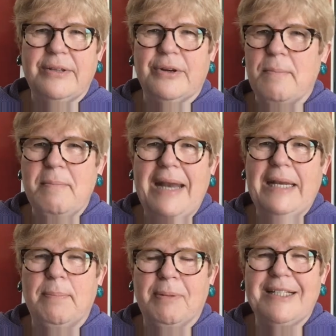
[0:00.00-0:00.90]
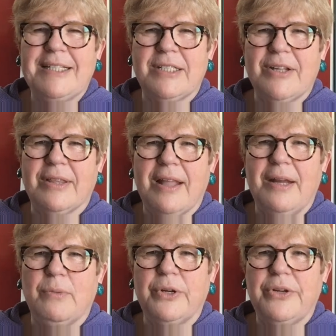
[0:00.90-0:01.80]
there are many places
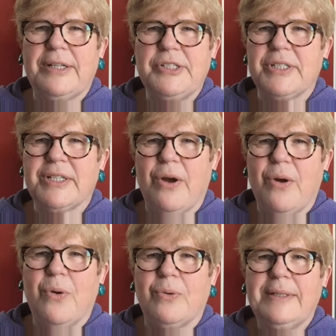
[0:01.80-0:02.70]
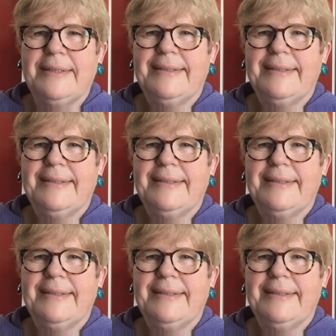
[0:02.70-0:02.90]
online where you can just go